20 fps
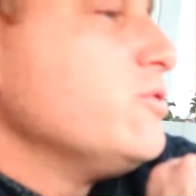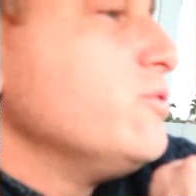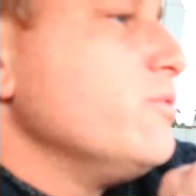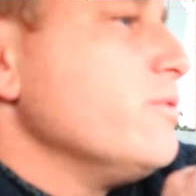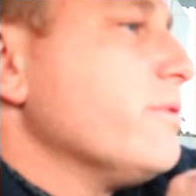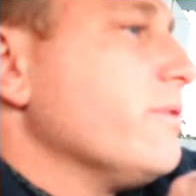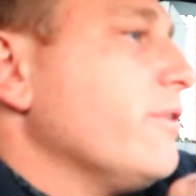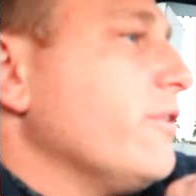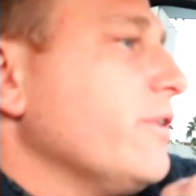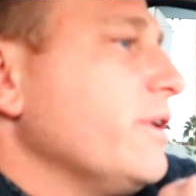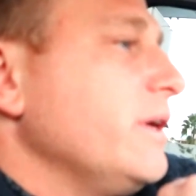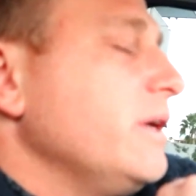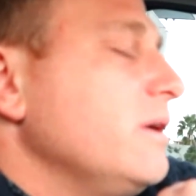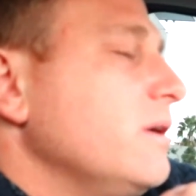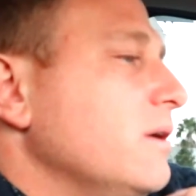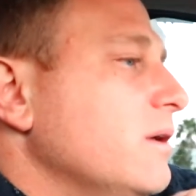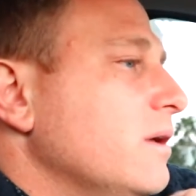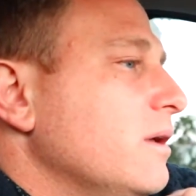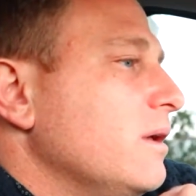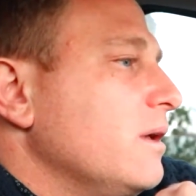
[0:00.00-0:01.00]

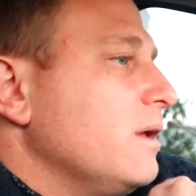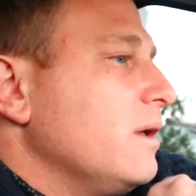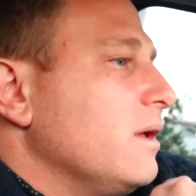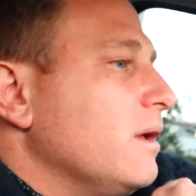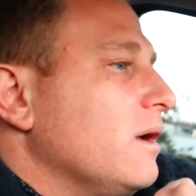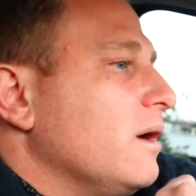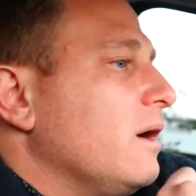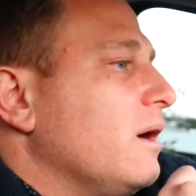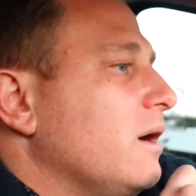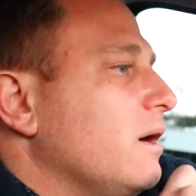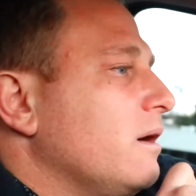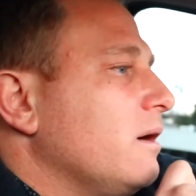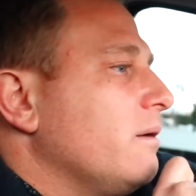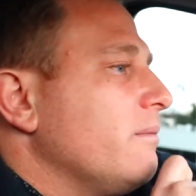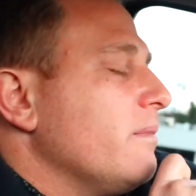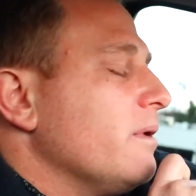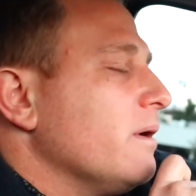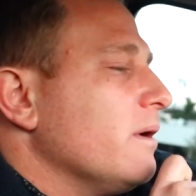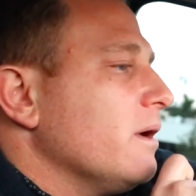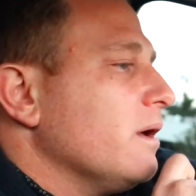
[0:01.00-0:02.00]
2:30.
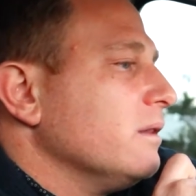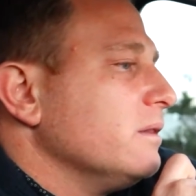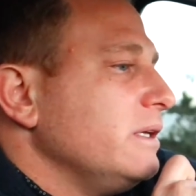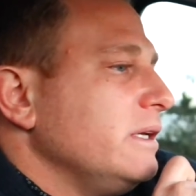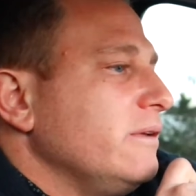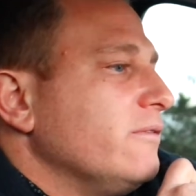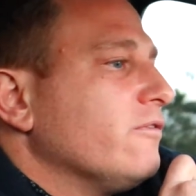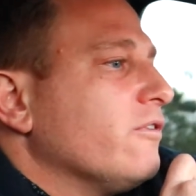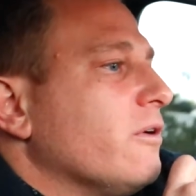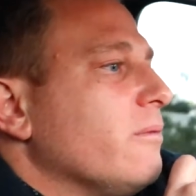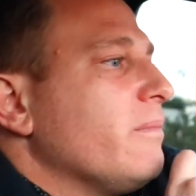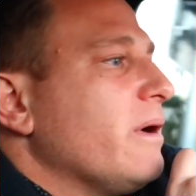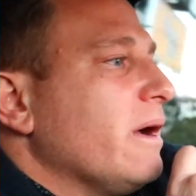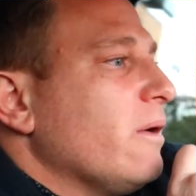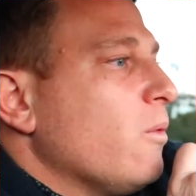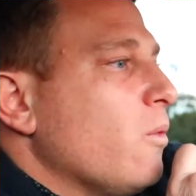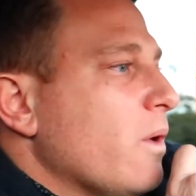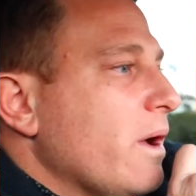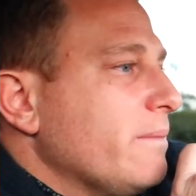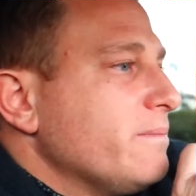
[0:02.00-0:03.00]
A lead from
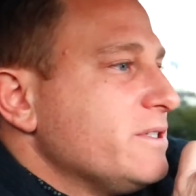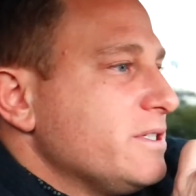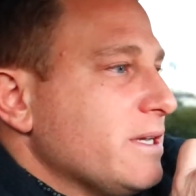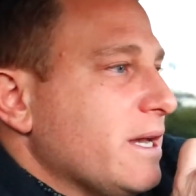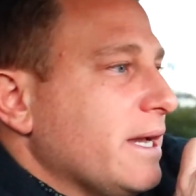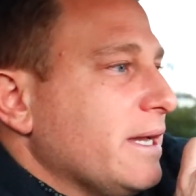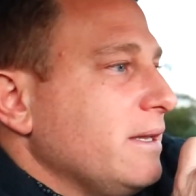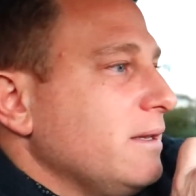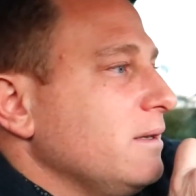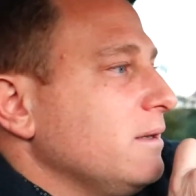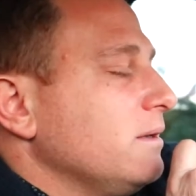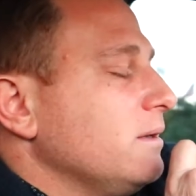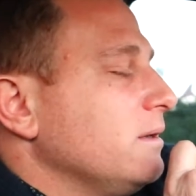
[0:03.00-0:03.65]
my website.